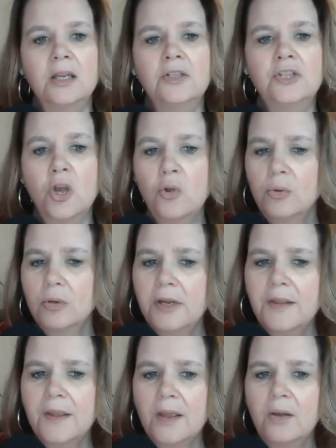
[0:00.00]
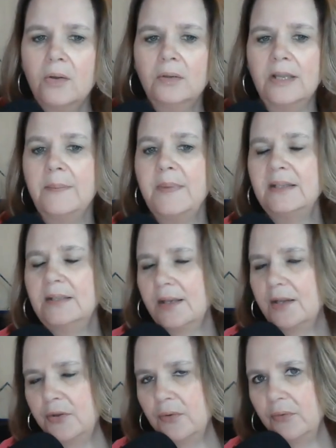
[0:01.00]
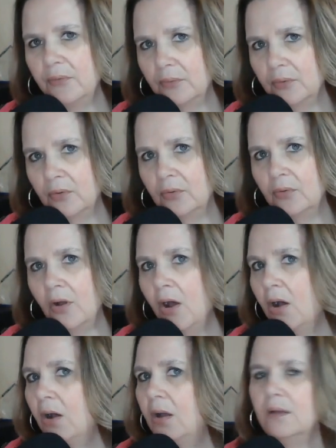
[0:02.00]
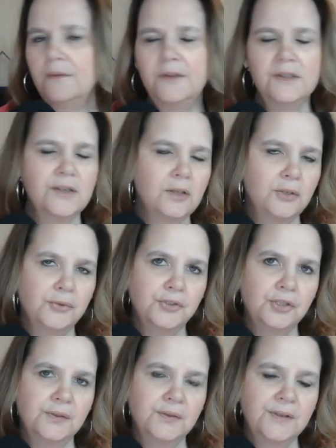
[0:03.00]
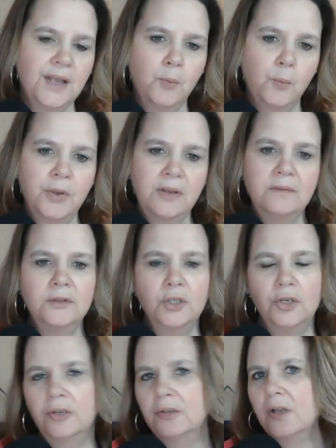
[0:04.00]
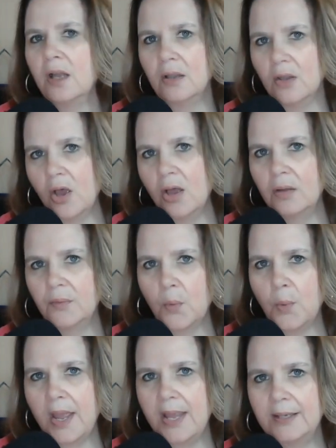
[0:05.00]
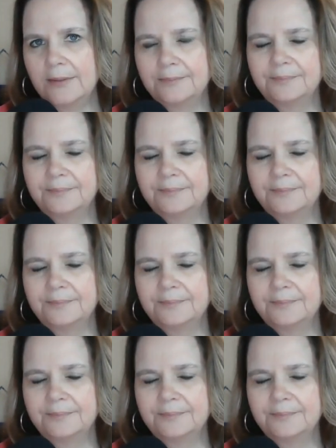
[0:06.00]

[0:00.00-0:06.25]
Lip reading: Don't worry though, let me take you through all of the solutions that we've learned along the way.